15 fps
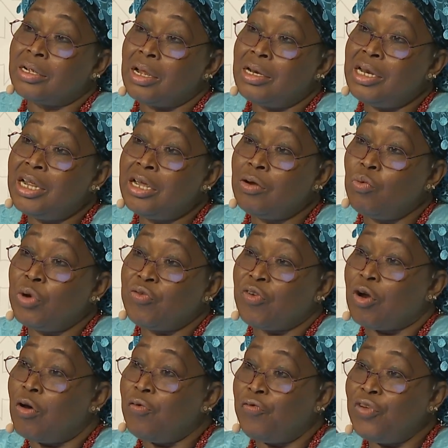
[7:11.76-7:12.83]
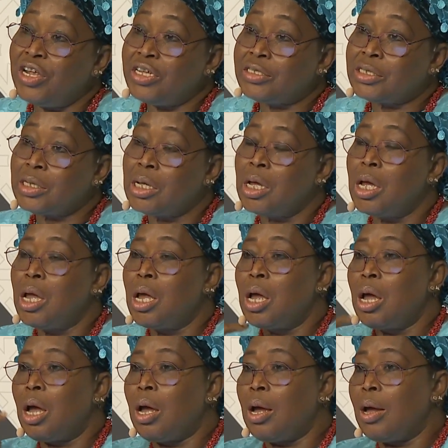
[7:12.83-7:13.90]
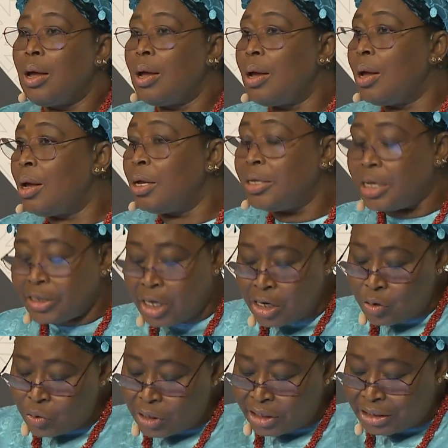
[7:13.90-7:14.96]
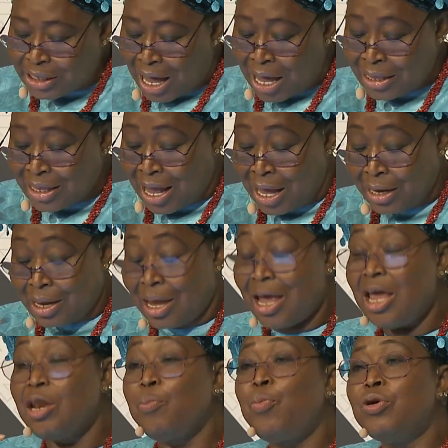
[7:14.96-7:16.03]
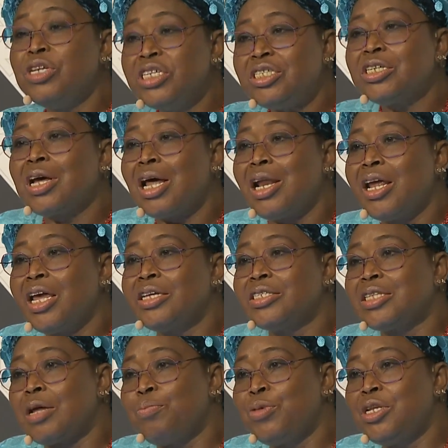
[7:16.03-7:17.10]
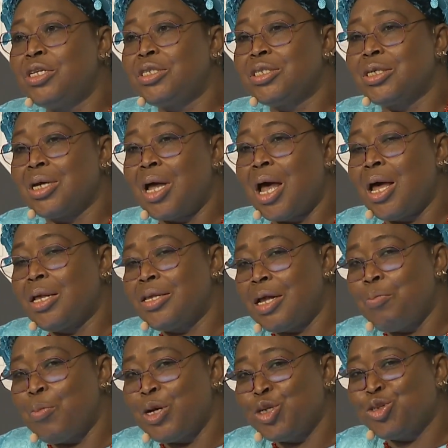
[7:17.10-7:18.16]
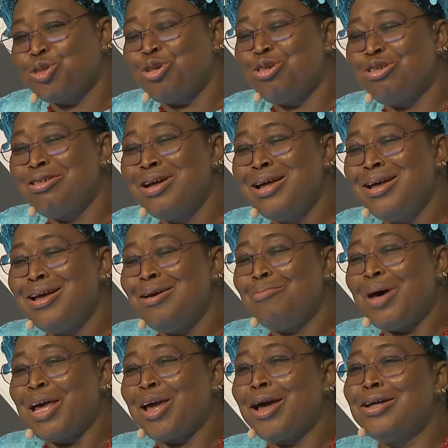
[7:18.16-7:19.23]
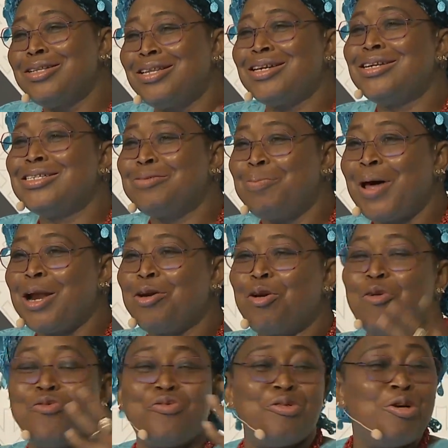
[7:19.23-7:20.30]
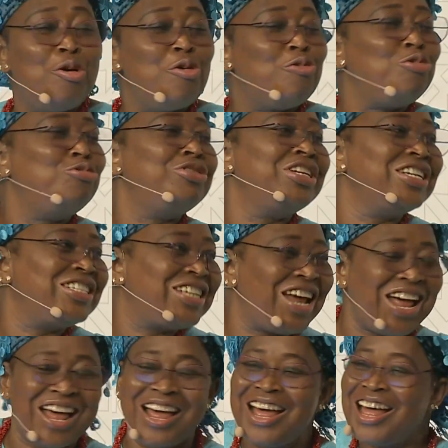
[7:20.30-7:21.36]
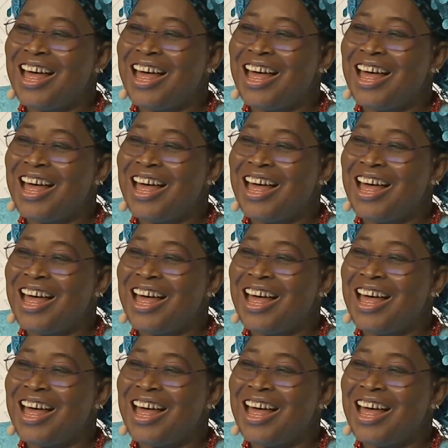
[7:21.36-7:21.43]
linked with conflict, terrorist attack, and political instability. As I mentioned, my country is part of coup d'etat